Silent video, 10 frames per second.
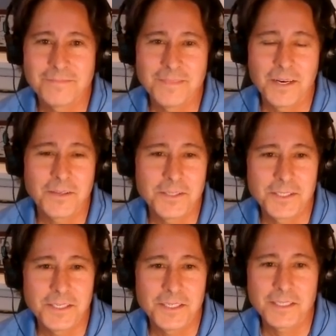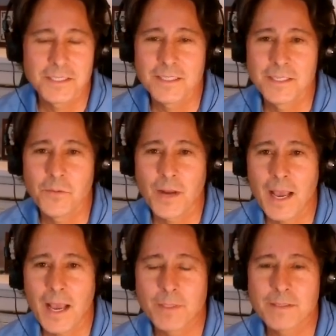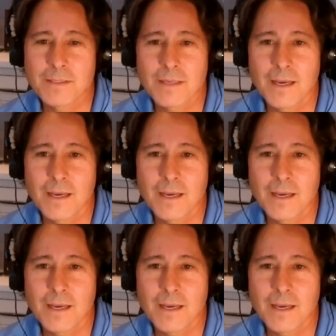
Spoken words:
you see what happens.